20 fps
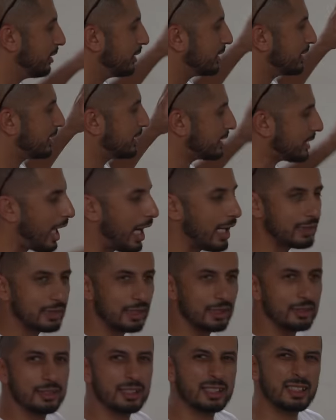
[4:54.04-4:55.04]

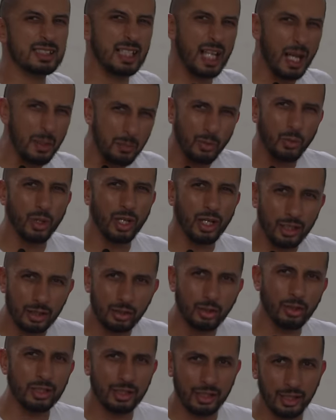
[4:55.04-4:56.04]
started some
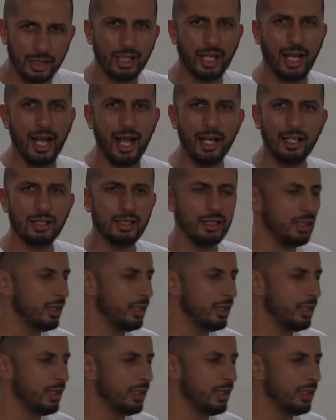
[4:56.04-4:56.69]
work on the car.